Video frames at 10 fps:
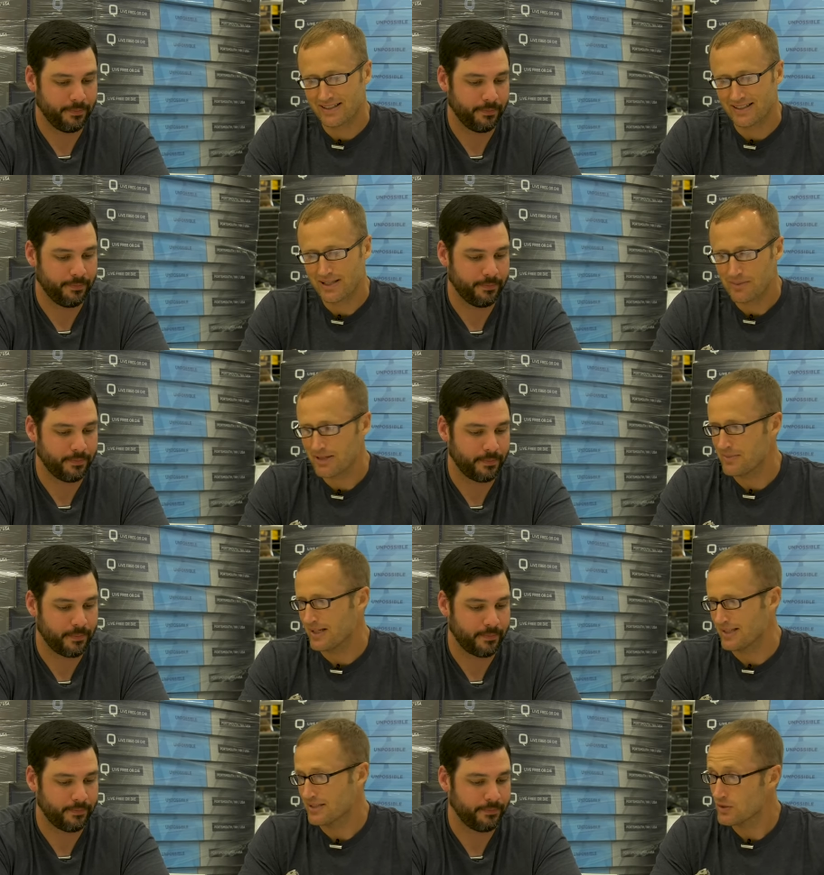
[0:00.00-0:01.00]
Speaker 1: keep it in
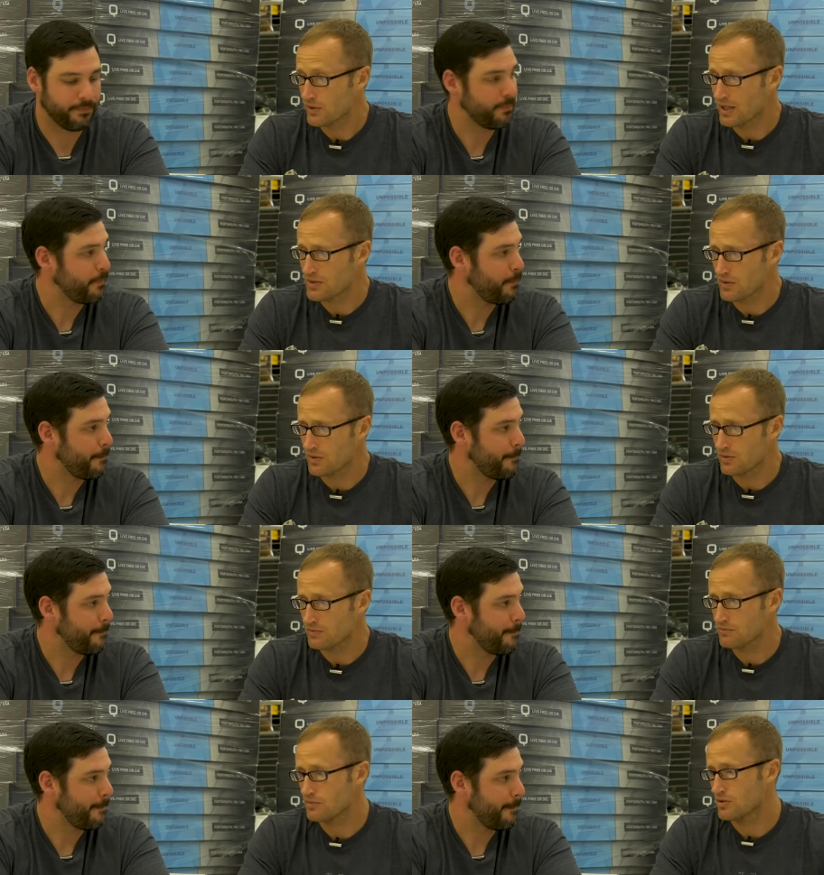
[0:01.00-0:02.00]
mind, you guys are,
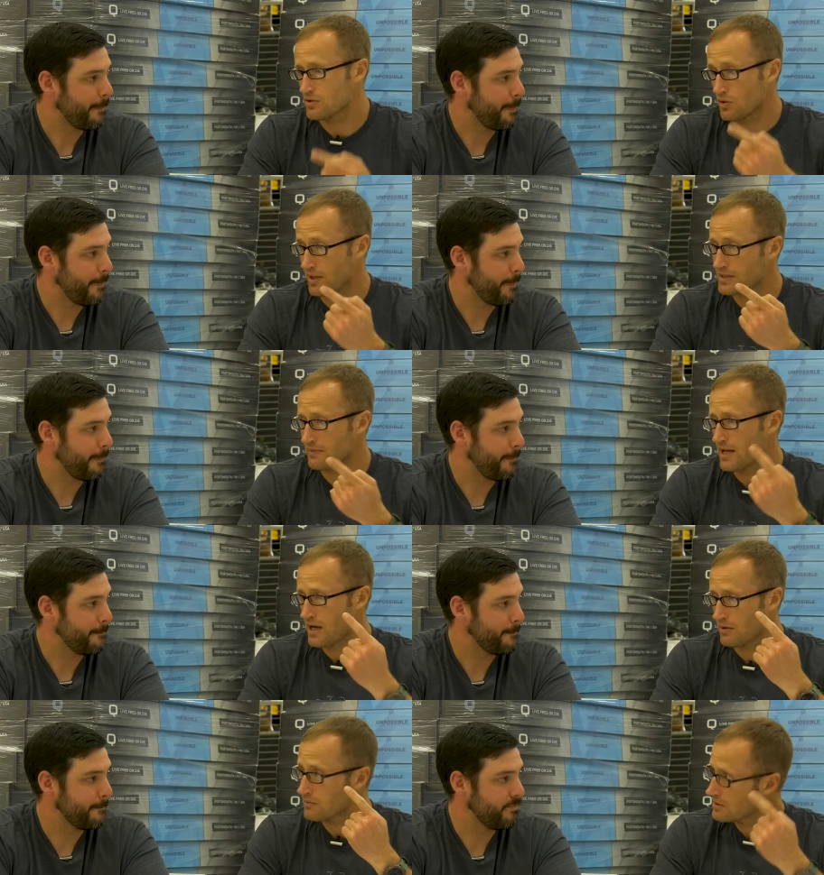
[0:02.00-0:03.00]
so as of
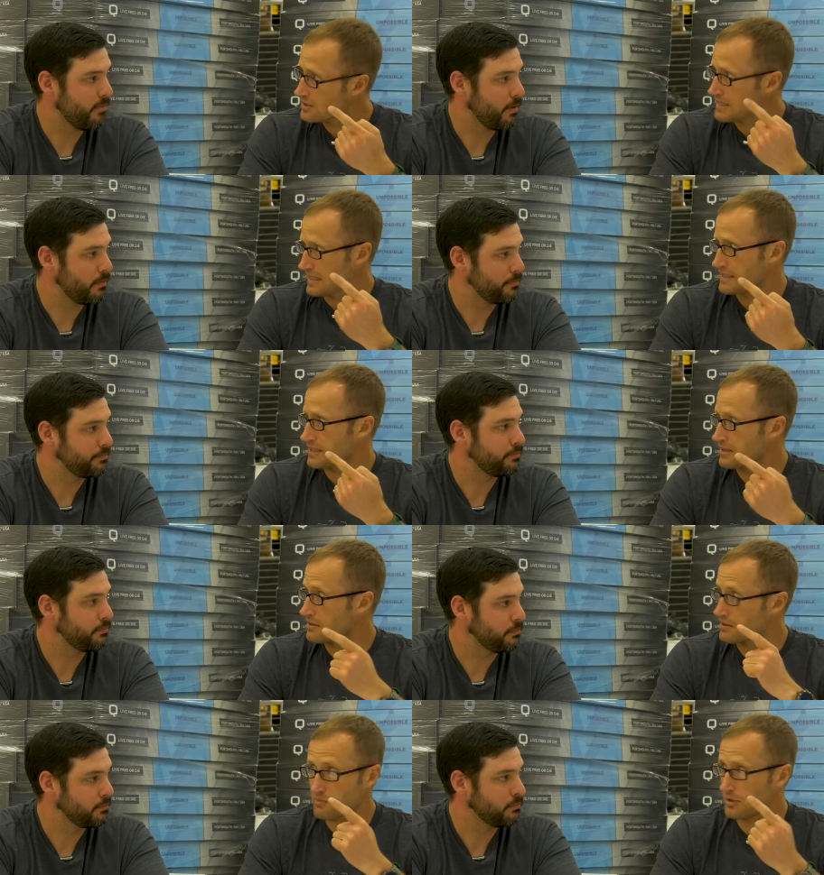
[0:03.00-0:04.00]
now,
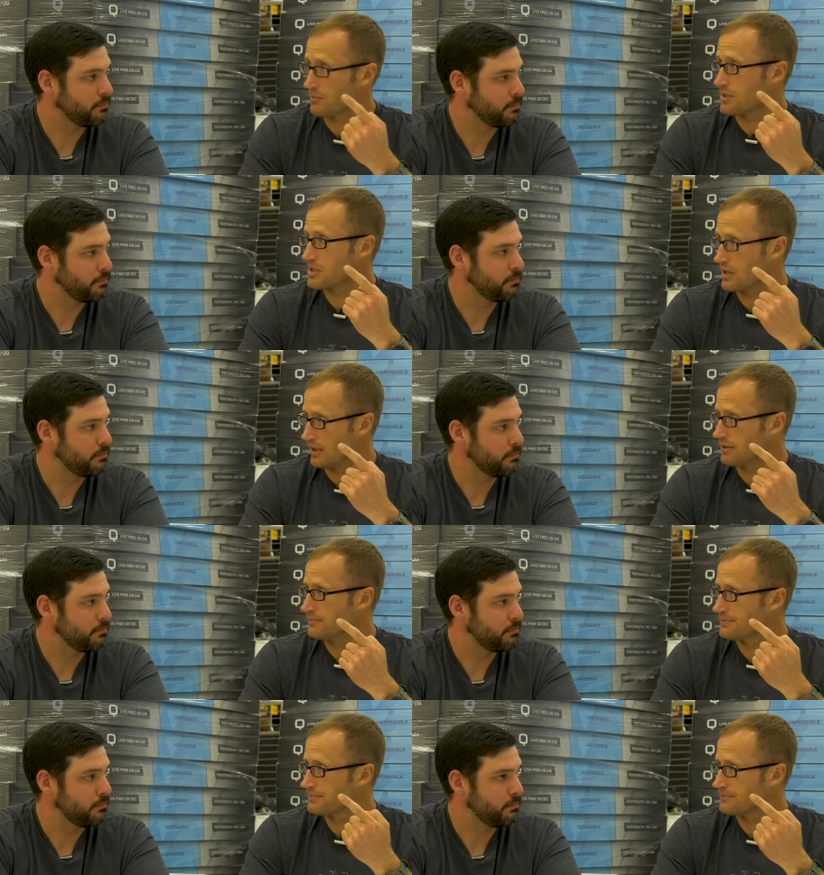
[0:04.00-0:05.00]
testing is pretty much done.
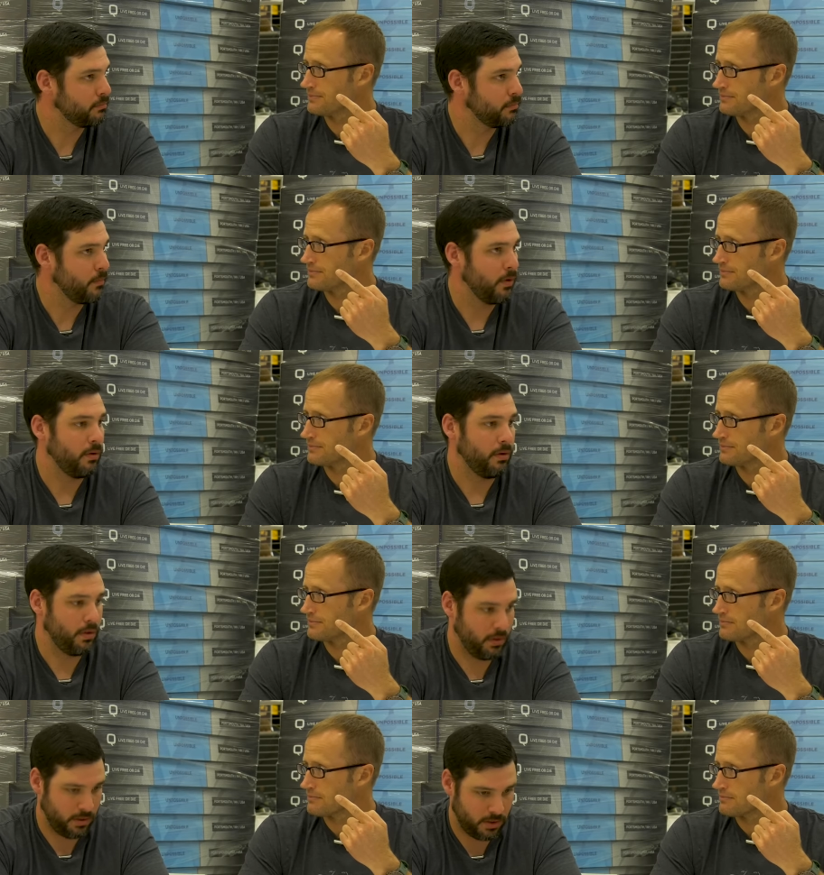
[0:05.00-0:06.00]

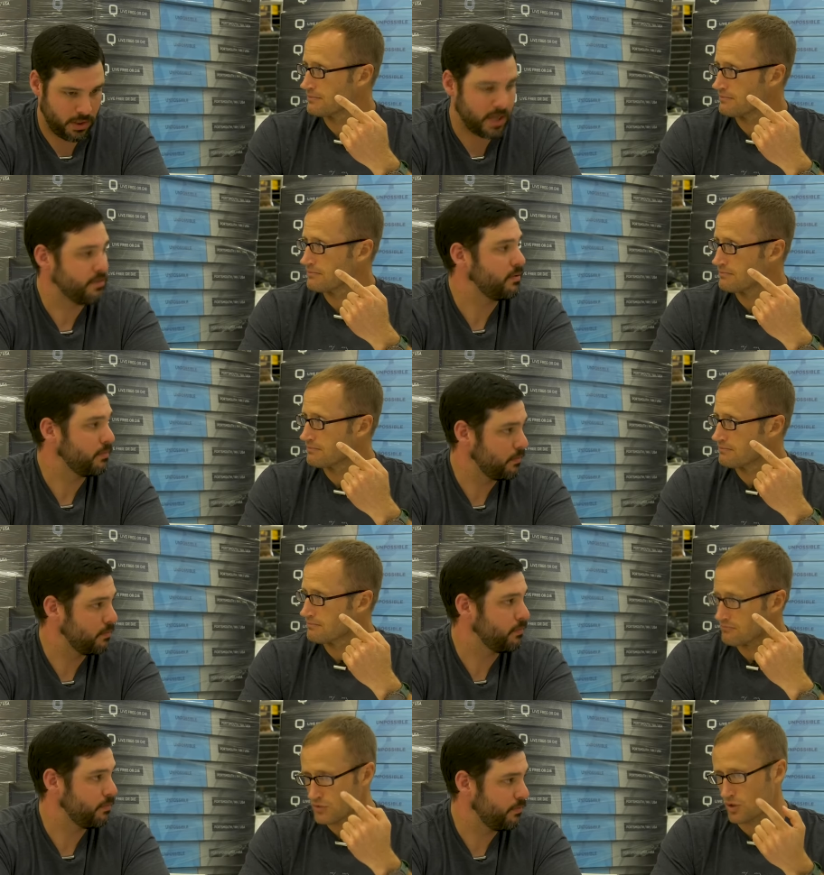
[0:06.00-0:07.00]
Speaker 2: Yes.
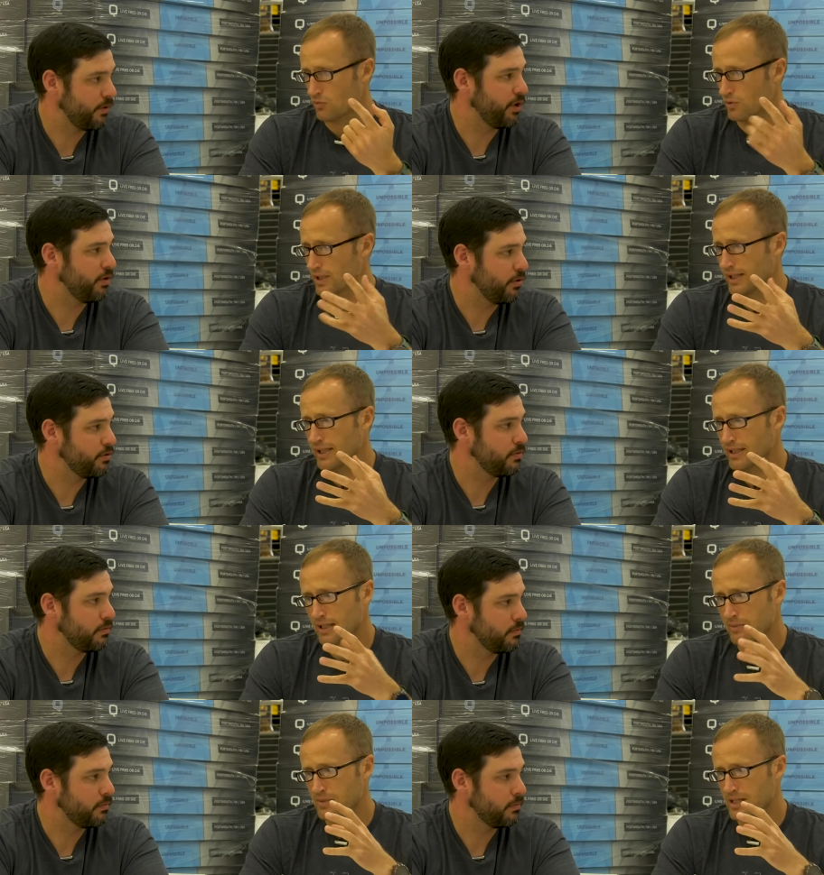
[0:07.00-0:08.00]
Speaker 1: So Very really close. It
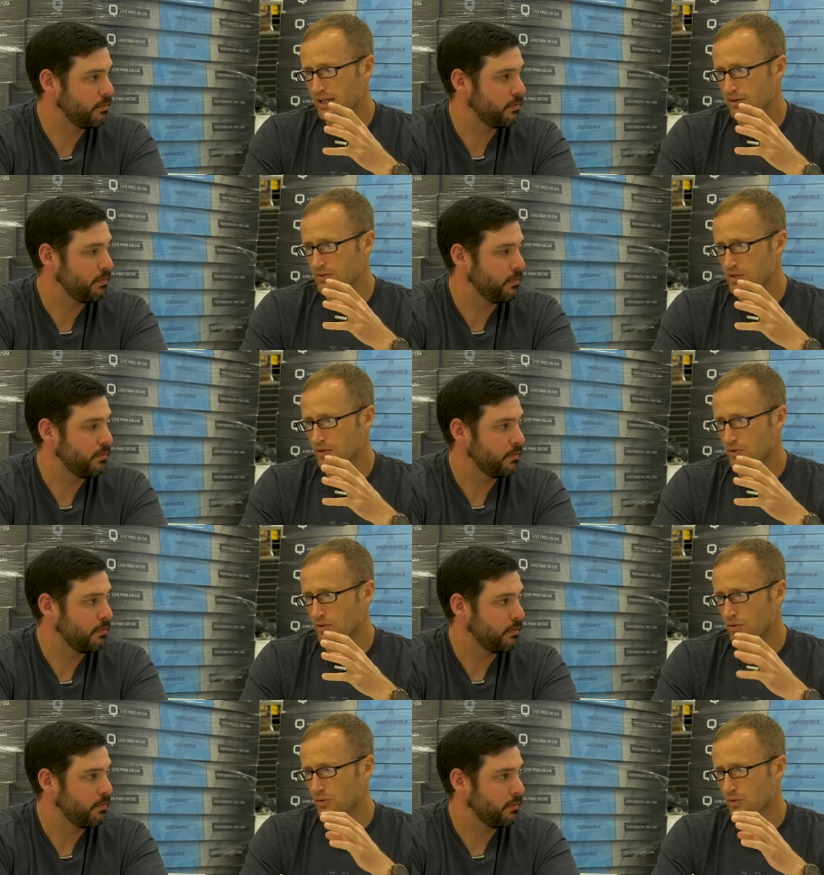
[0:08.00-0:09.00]
comes down
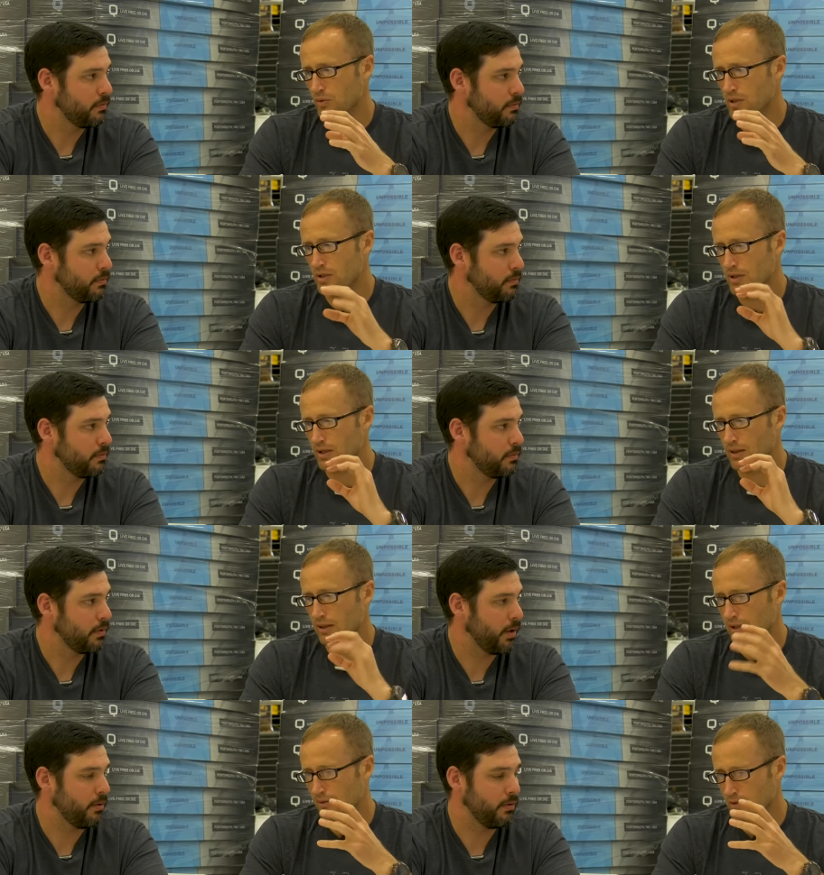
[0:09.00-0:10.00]
to
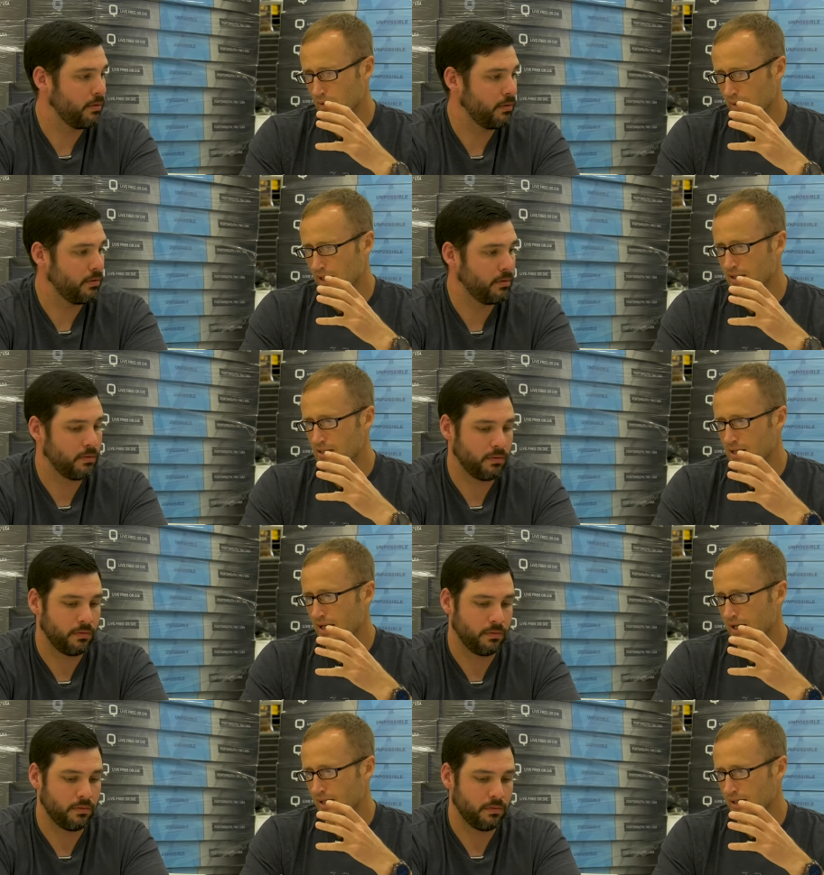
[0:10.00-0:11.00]
little tweaks
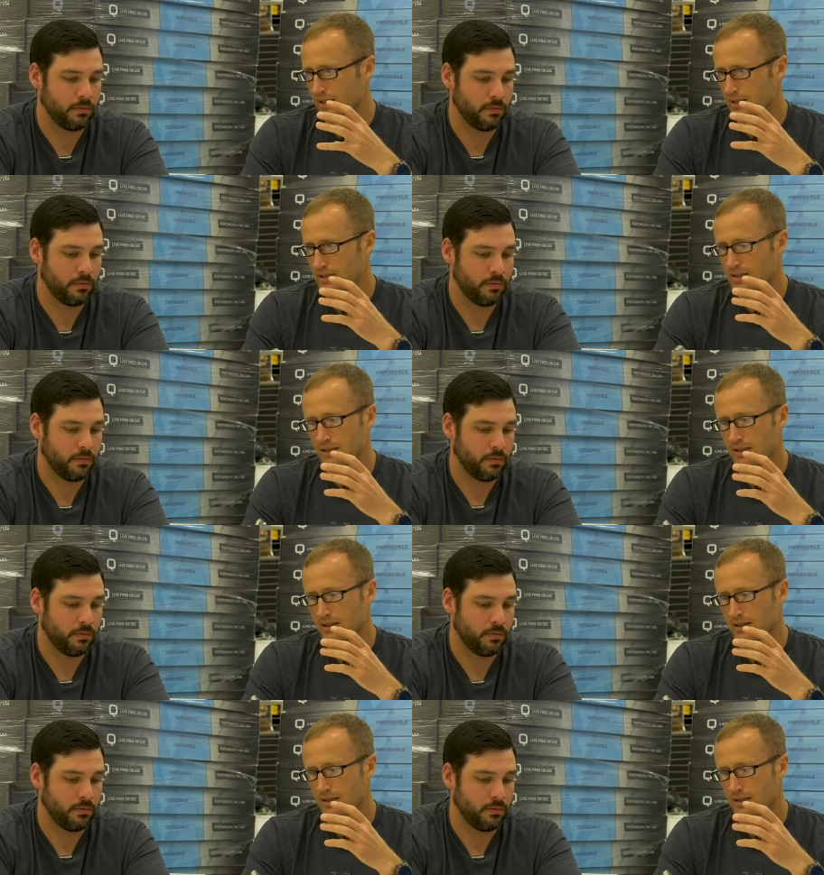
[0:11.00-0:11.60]
and